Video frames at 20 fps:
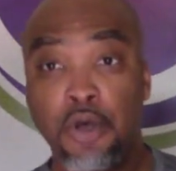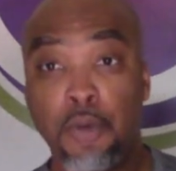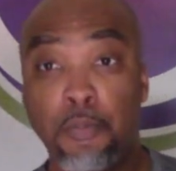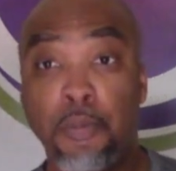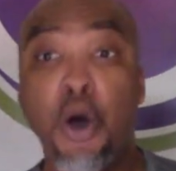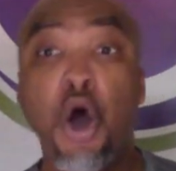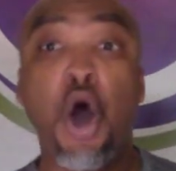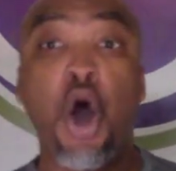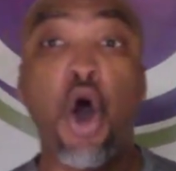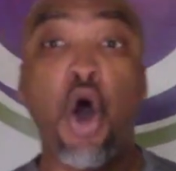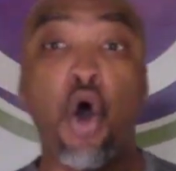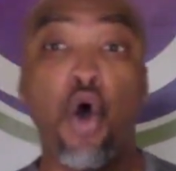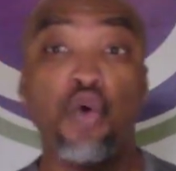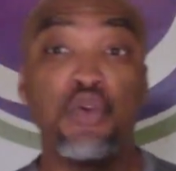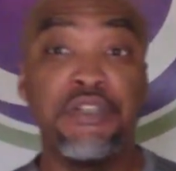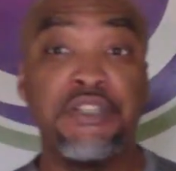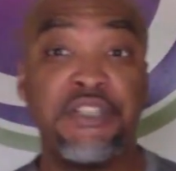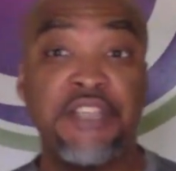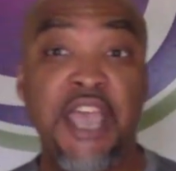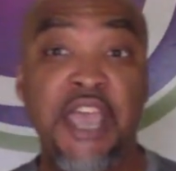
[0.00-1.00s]
Paul
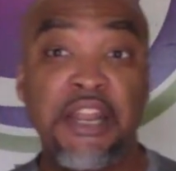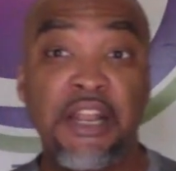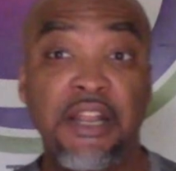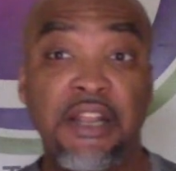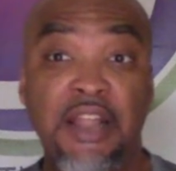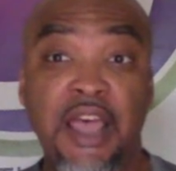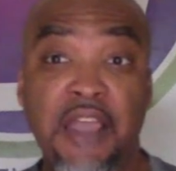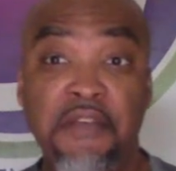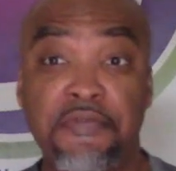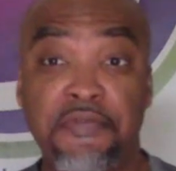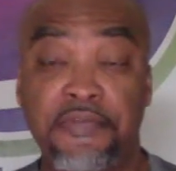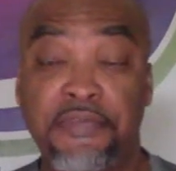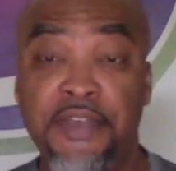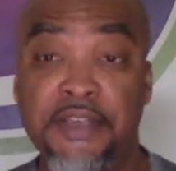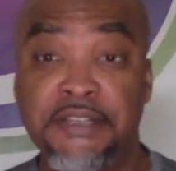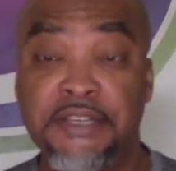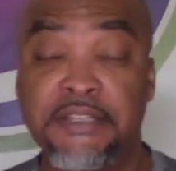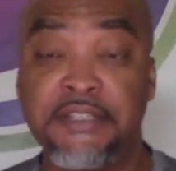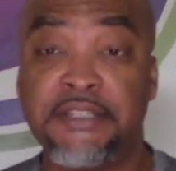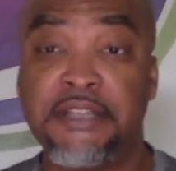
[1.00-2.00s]
said it like
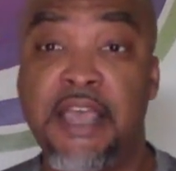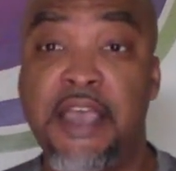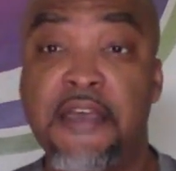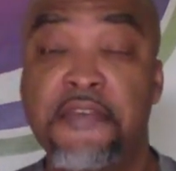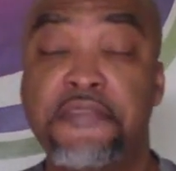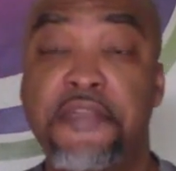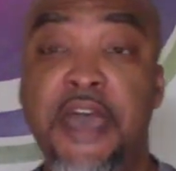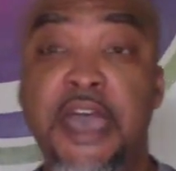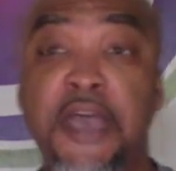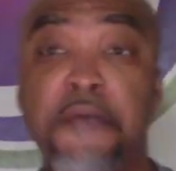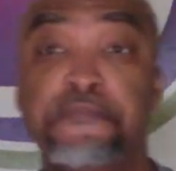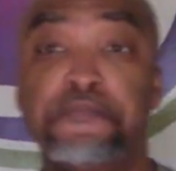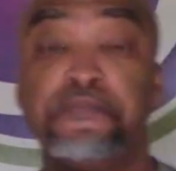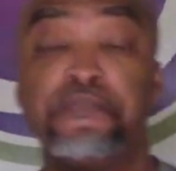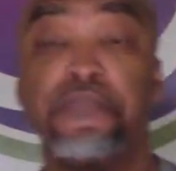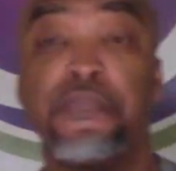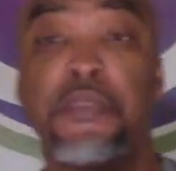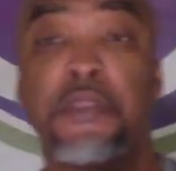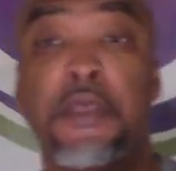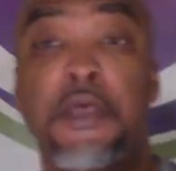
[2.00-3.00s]
this. He said that
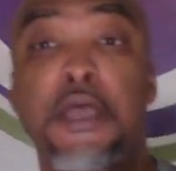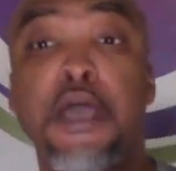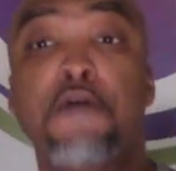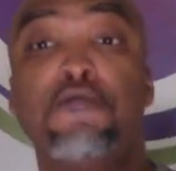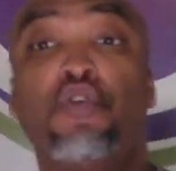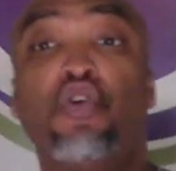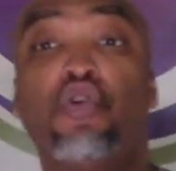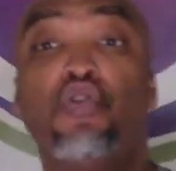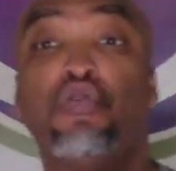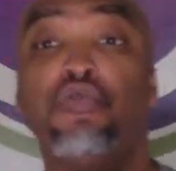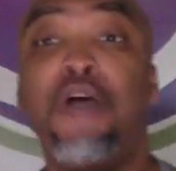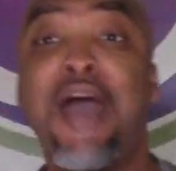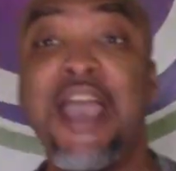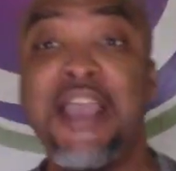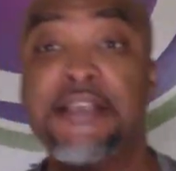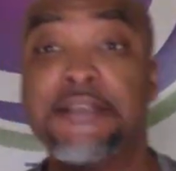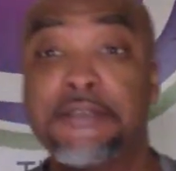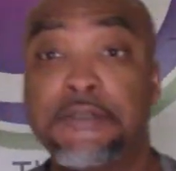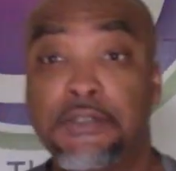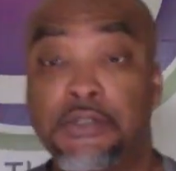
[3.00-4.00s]
if
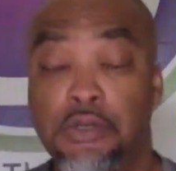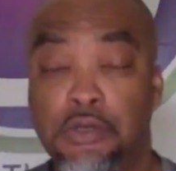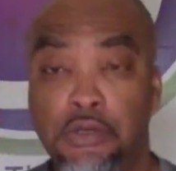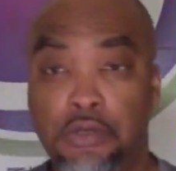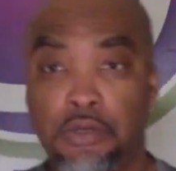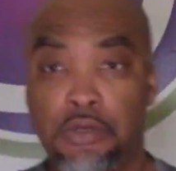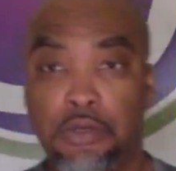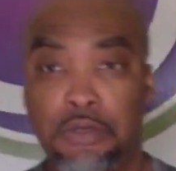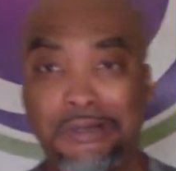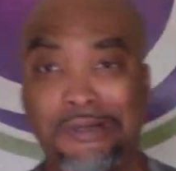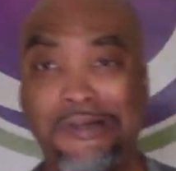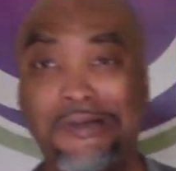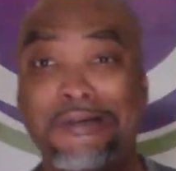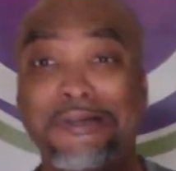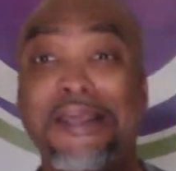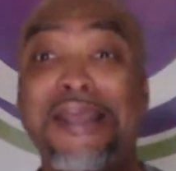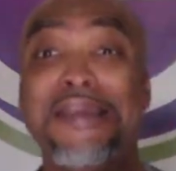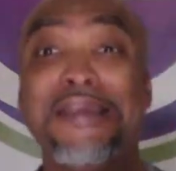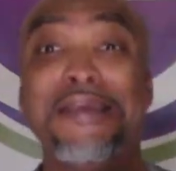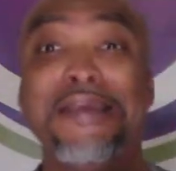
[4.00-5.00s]
Christ
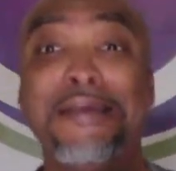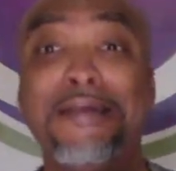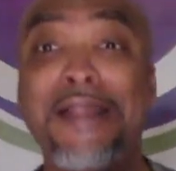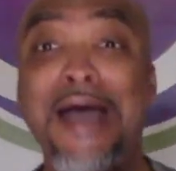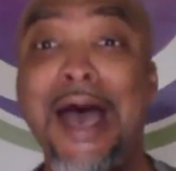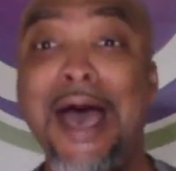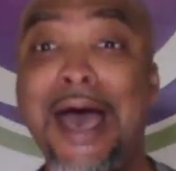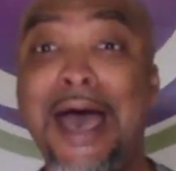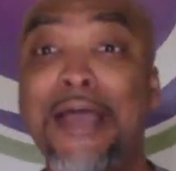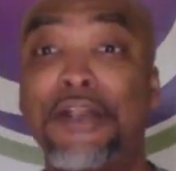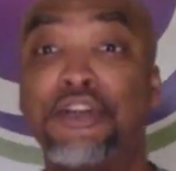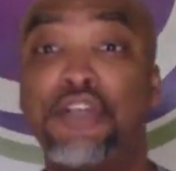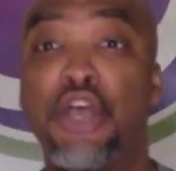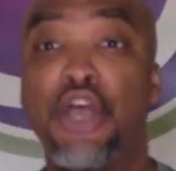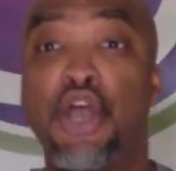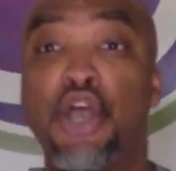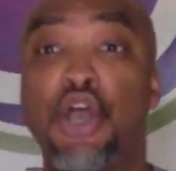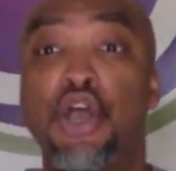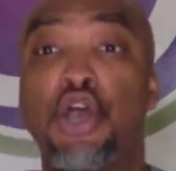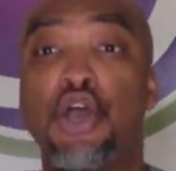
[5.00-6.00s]
did not
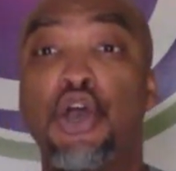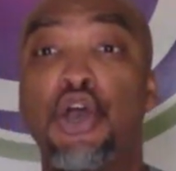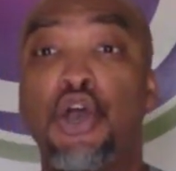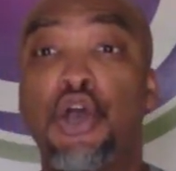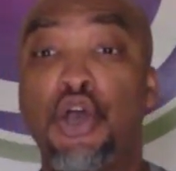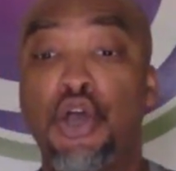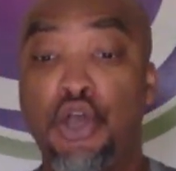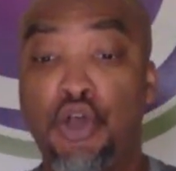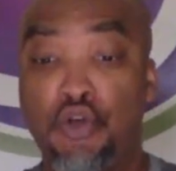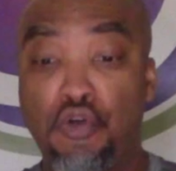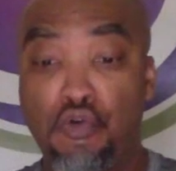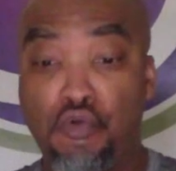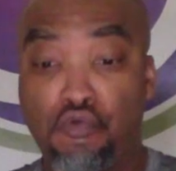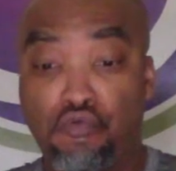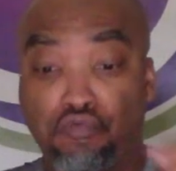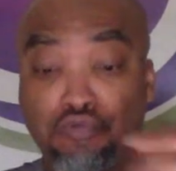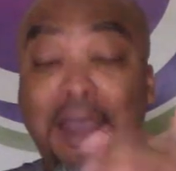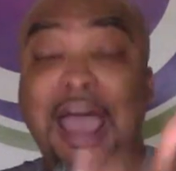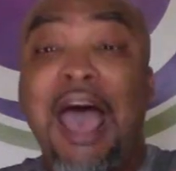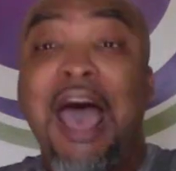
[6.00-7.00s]

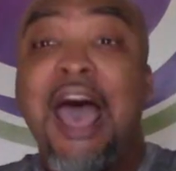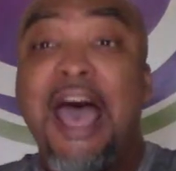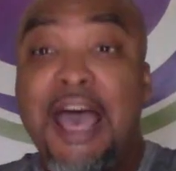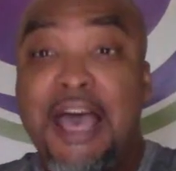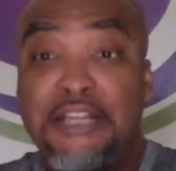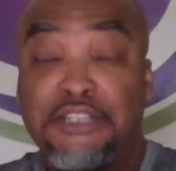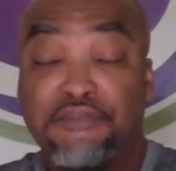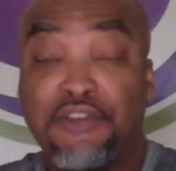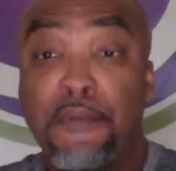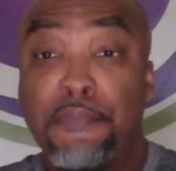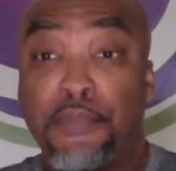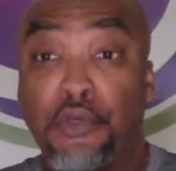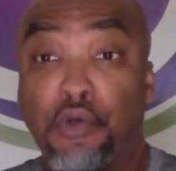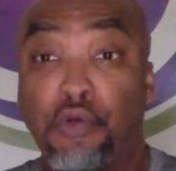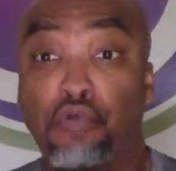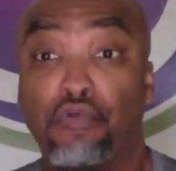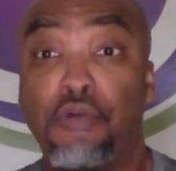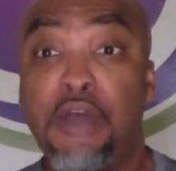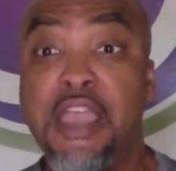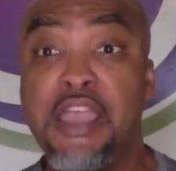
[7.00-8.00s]
rise from the
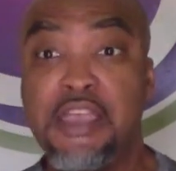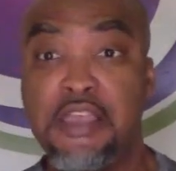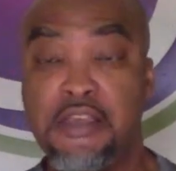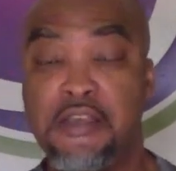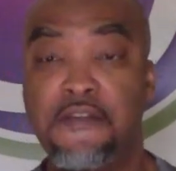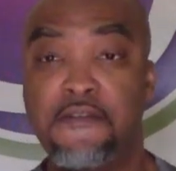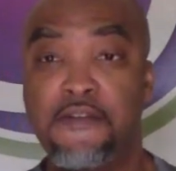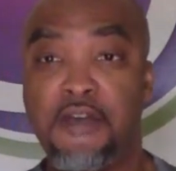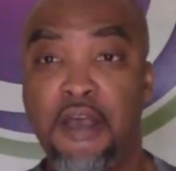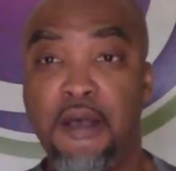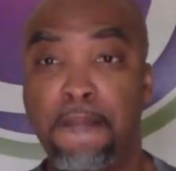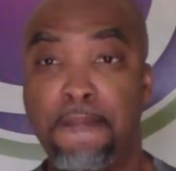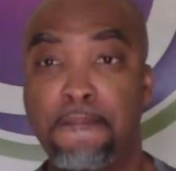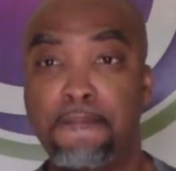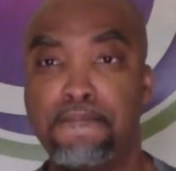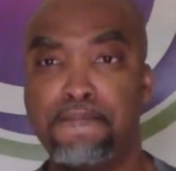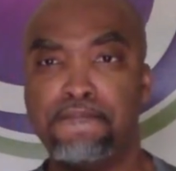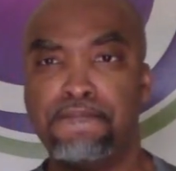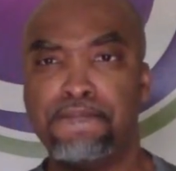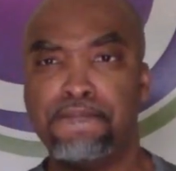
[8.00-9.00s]
grave,
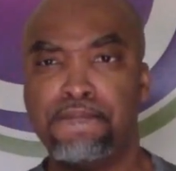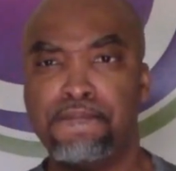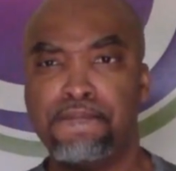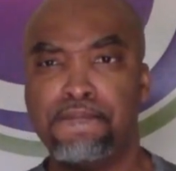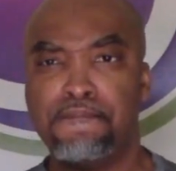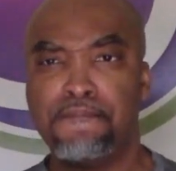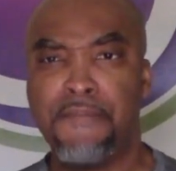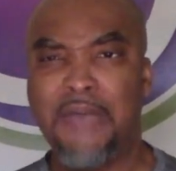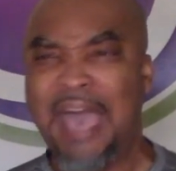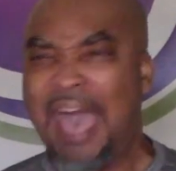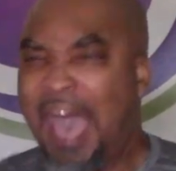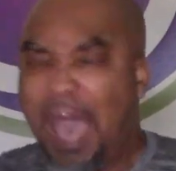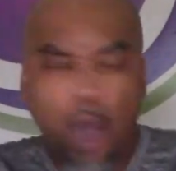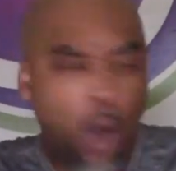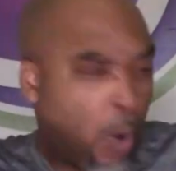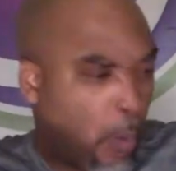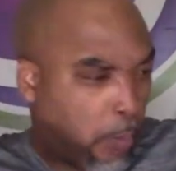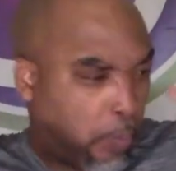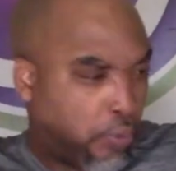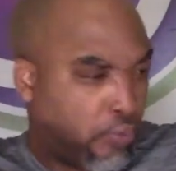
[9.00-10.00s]

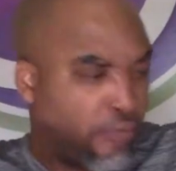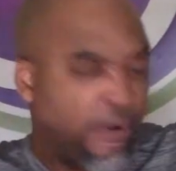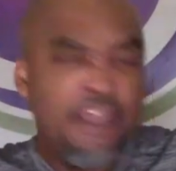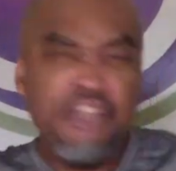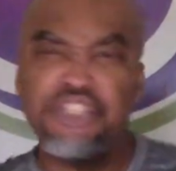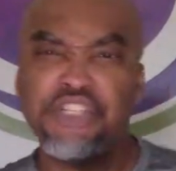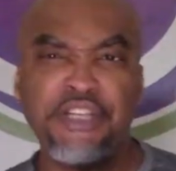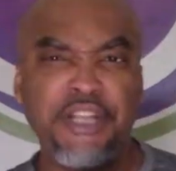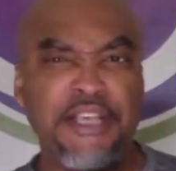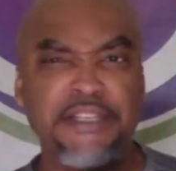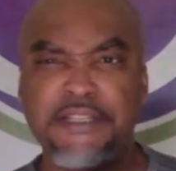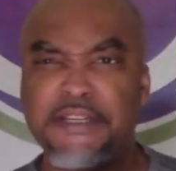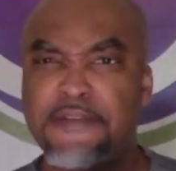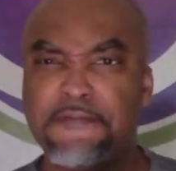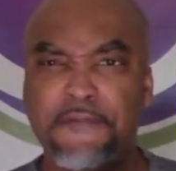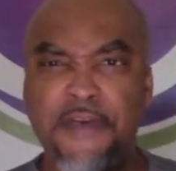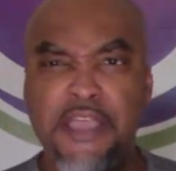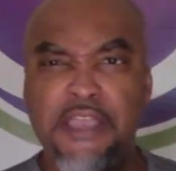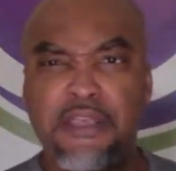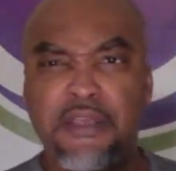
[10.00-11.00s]
our preaching is in
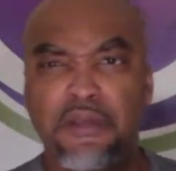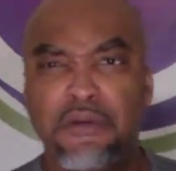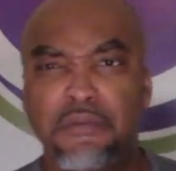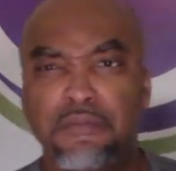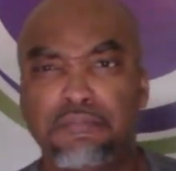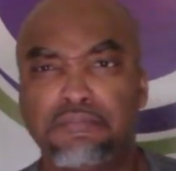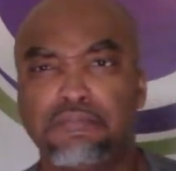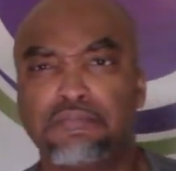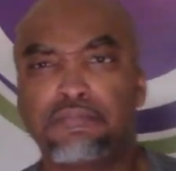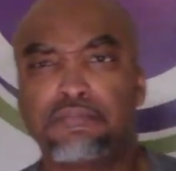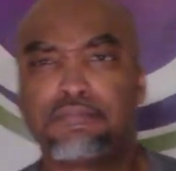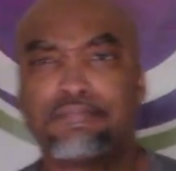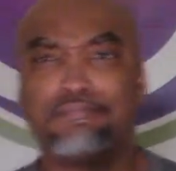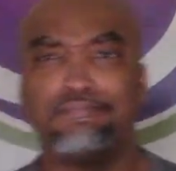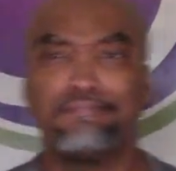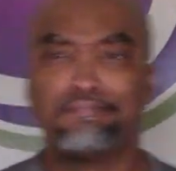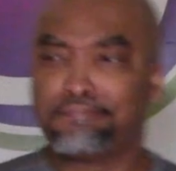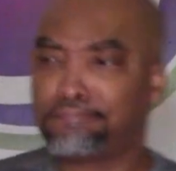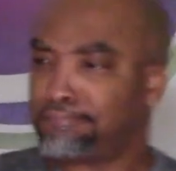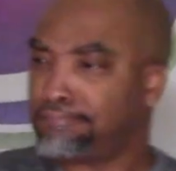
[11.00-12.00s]
vain. Hmm.
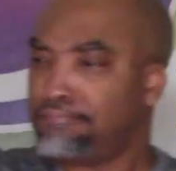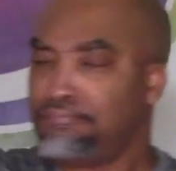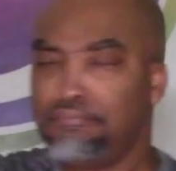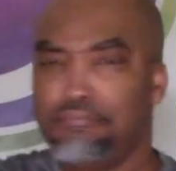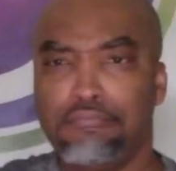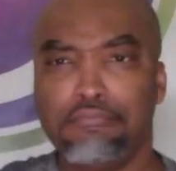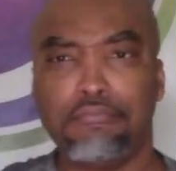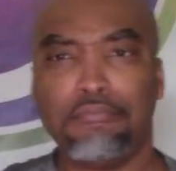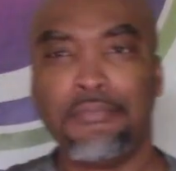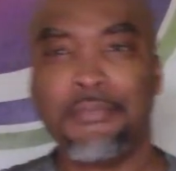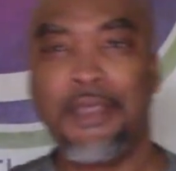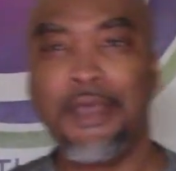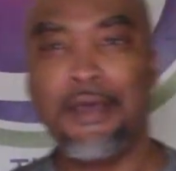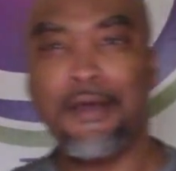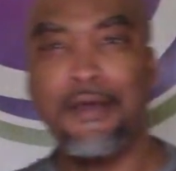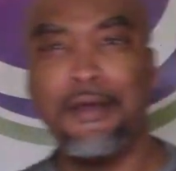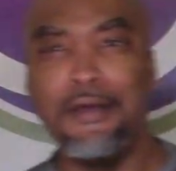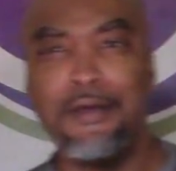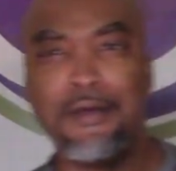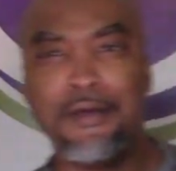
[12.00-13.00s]

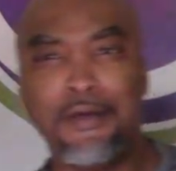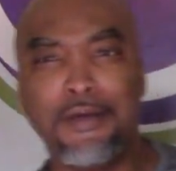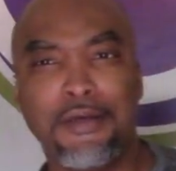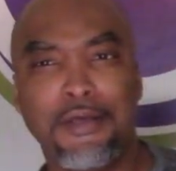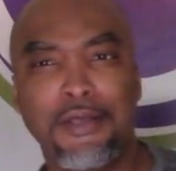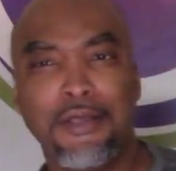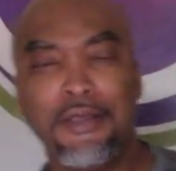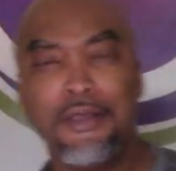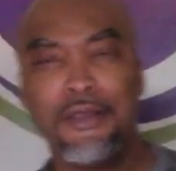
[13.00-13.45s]
the